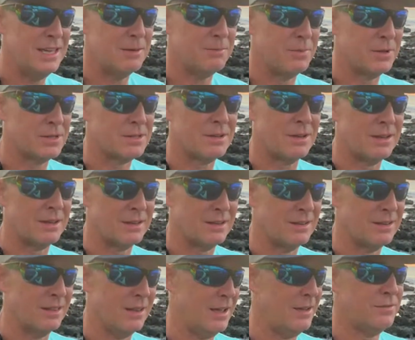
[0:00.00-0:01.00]
It's like
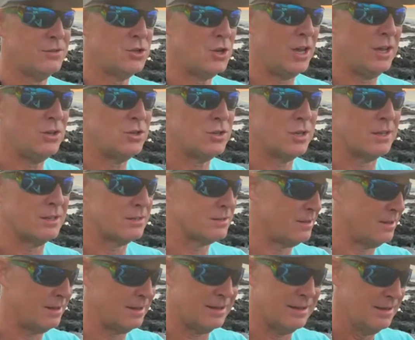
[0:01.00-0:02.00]
life-changing. It's
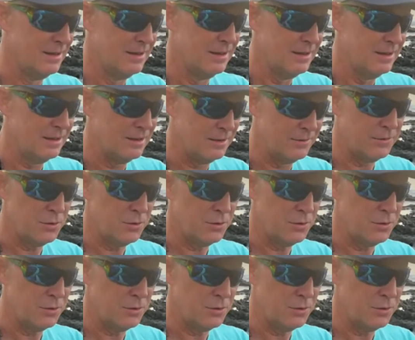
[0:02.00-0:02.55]
like if you